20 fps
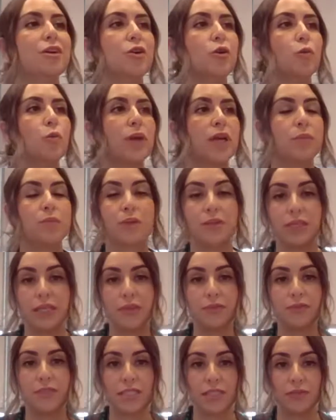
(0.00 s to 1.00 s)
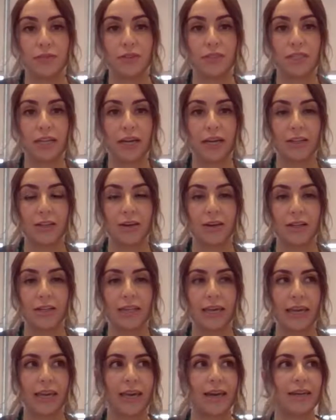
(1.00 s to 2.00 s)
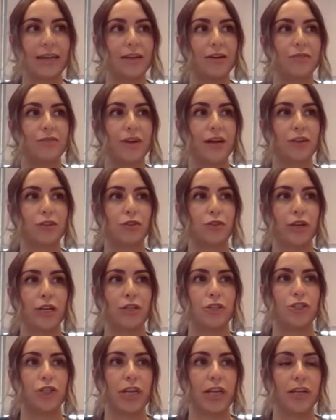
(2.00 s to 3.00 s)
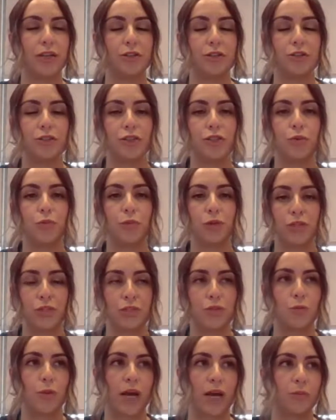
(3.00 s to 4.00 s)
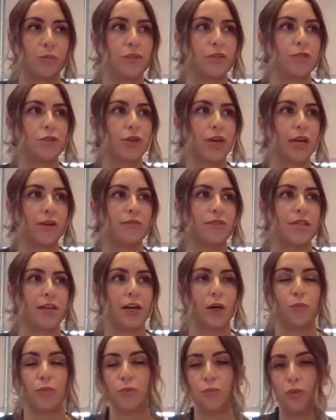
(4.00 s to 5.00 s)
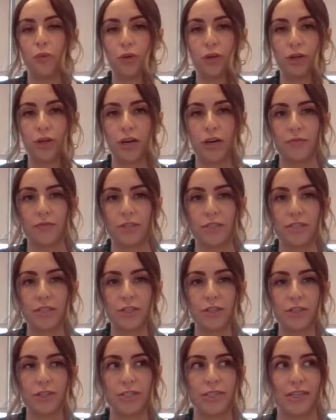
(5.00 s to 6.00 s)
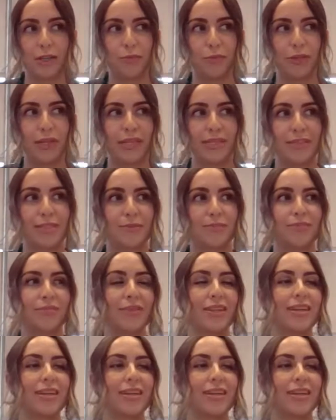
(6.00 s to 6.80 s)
We believe civil dialogue can affect great change, which is why we strive to help important conversations take place.